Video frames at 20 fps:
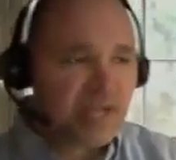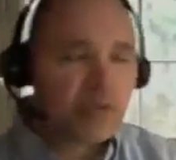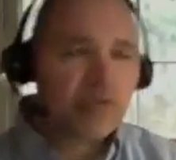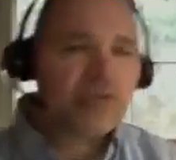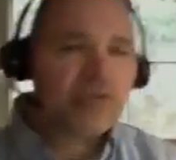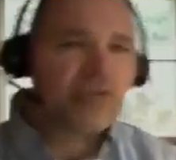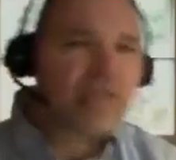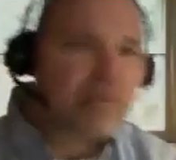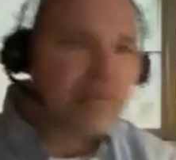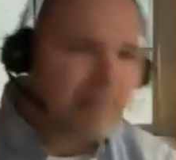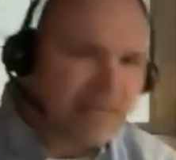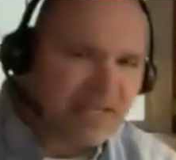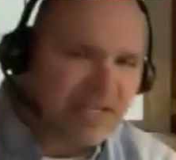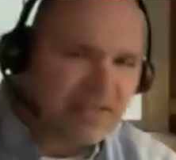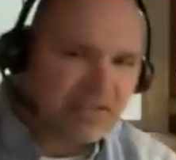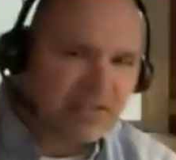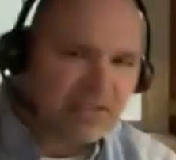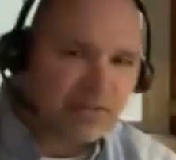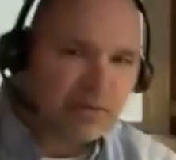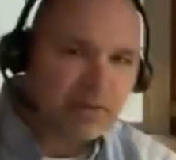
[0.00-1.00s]
or do they mean to
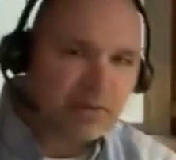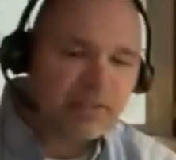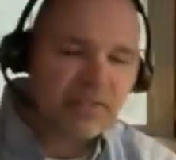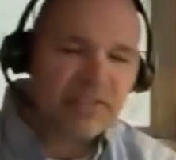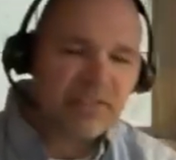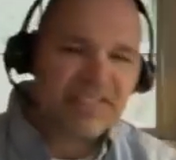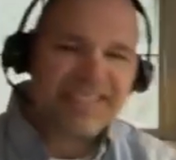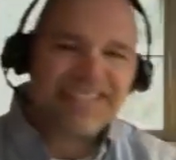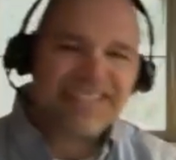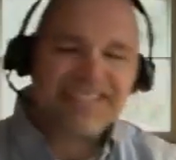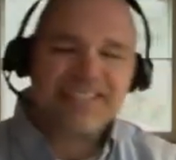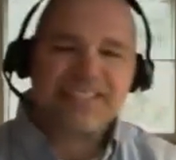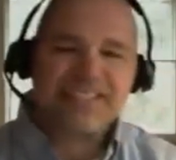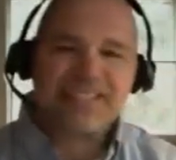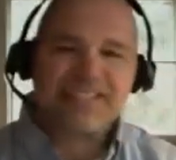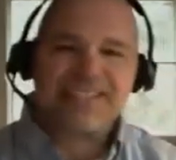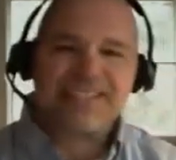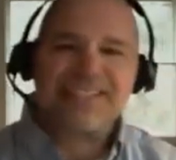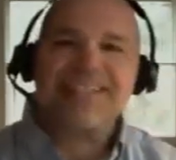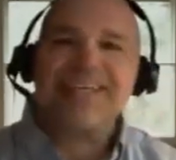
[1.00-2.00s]
do it he's
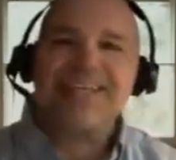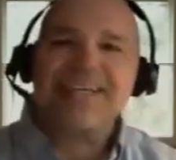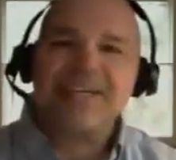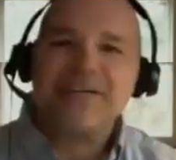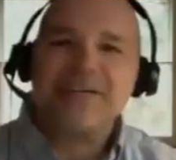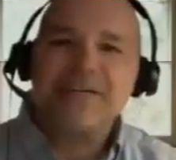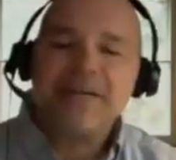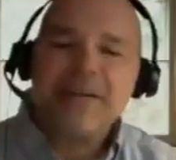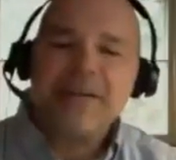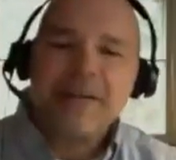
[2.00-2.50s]
inconsistent there